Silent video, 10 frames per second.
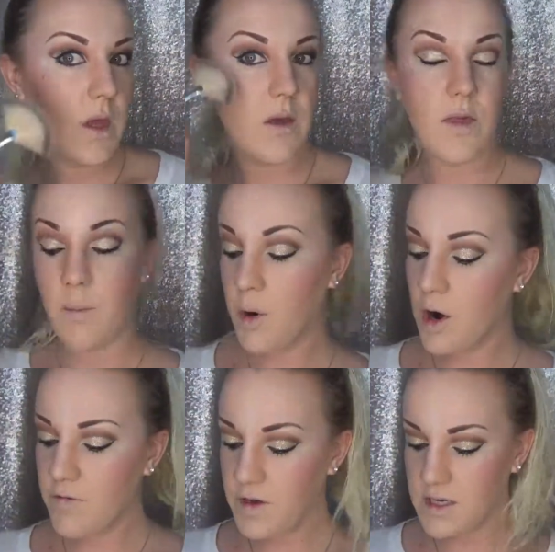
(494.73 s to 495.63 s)
Get that
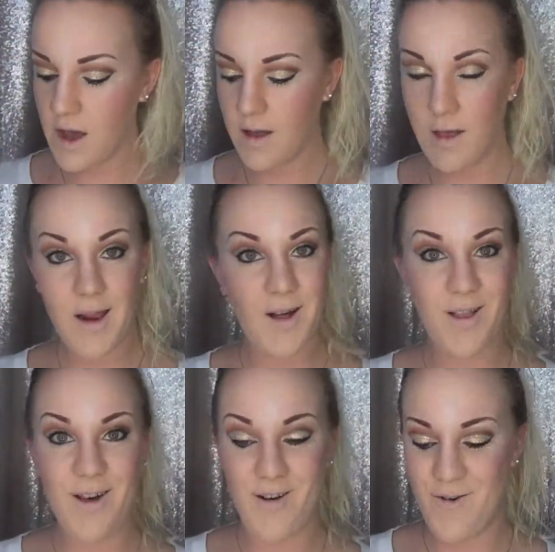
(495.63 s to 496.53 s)
perfect highlight
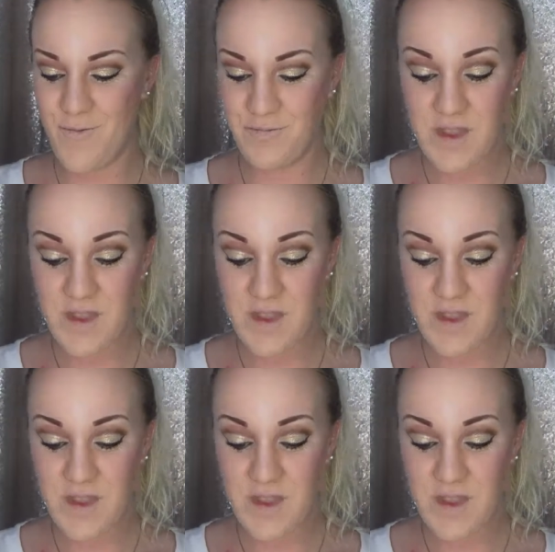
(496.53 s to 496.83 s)
glow.